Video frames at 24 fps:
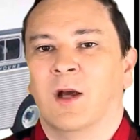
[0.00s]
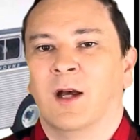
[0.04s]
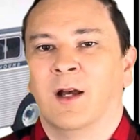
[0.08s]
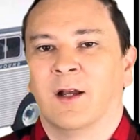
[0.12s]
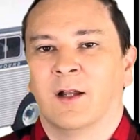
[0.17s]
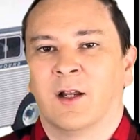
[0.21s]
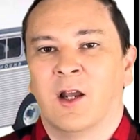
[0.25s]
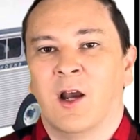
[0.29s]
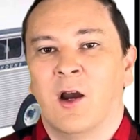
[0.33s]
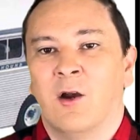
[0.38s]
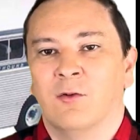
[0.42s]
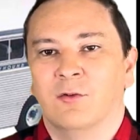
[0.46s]

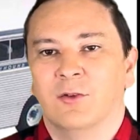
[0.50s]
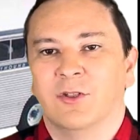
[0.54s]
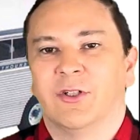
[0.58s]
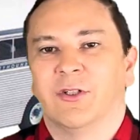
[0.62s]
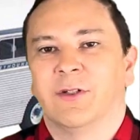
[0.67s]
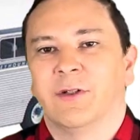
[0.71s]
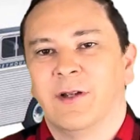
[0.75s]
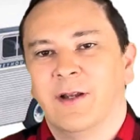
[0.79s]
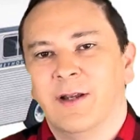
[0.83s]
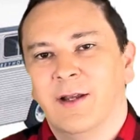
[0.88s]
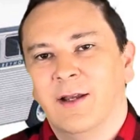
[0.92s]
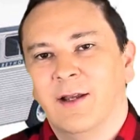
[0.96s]
a
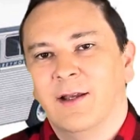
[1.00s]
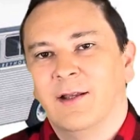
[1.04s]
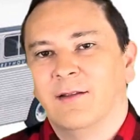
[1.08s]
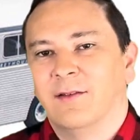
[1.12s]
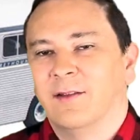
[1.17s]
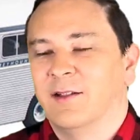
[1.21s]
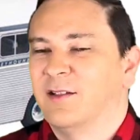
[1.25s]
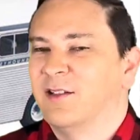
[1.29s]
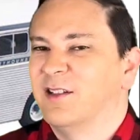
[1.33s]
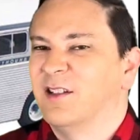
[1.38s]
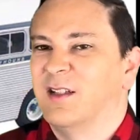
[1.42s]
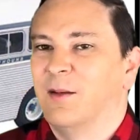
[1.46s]
coach.
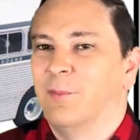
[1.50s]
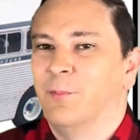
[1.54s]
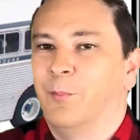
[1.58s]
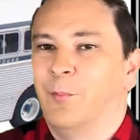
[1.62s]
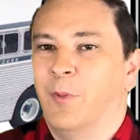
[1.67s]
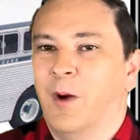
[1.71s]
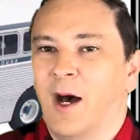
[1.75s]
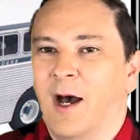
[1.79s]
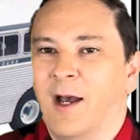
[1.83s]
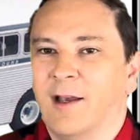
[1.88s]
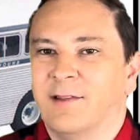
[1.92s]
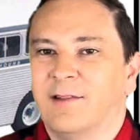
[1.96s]
This is a
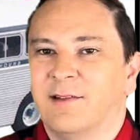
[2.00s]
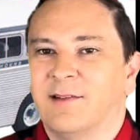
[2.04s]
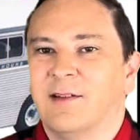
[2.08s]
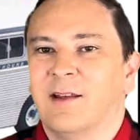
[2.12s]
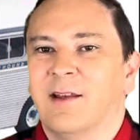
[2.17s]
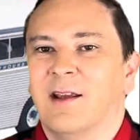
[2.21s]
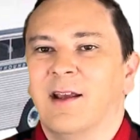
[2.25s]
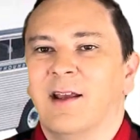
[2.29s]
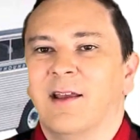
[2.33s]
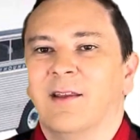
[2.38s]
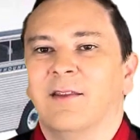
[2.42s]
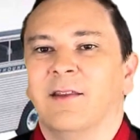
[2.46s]
bus
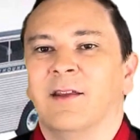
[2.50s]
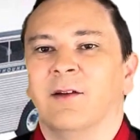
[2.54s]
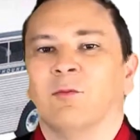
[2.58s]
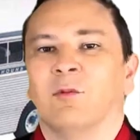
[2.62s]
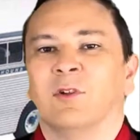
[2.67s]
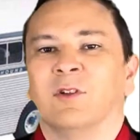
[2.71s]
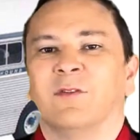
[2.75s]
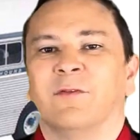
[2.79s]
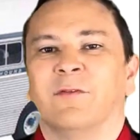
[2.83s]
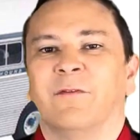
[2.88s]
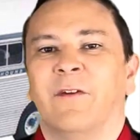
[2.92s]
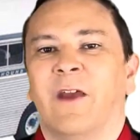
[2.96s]
that
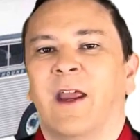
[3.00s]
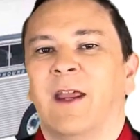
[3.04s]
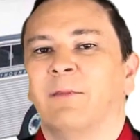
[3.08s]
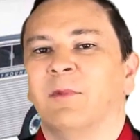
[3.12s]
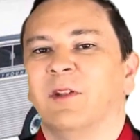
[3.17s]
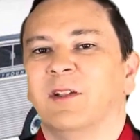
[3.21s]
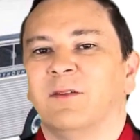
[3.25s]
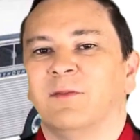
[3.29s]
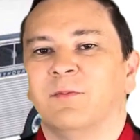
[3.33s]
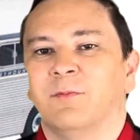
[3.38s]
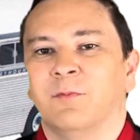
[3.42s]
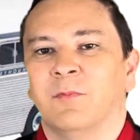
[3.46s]
was
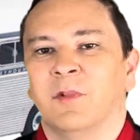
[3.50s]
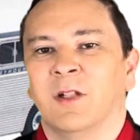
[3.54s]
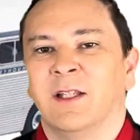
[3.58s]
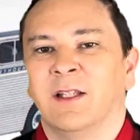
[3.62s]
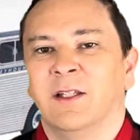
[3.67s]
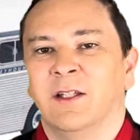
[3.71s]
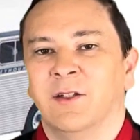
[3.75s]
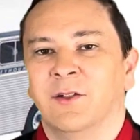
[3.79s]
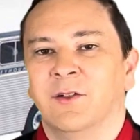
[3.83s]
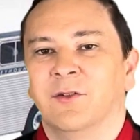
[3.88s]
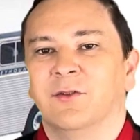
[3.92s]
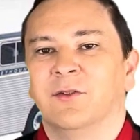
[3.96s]
famously
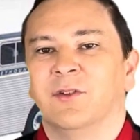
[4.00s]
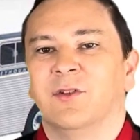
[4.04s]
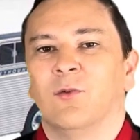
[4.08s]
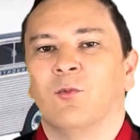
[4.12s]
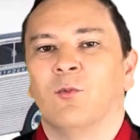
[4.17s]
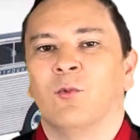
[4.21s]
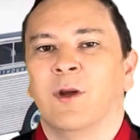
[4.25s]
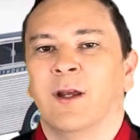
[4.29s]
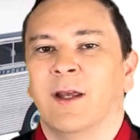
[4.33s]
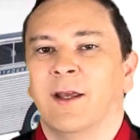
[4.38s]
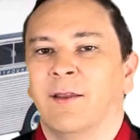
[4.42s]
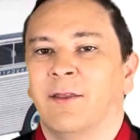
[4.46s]
used
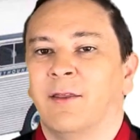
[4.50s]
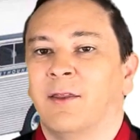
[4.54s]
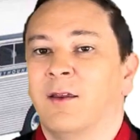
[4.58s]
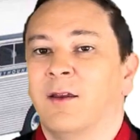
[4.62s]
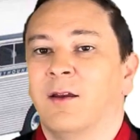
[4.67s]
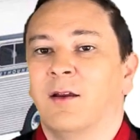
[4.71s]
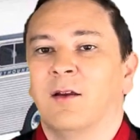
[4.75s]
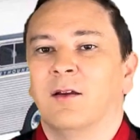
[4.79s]
with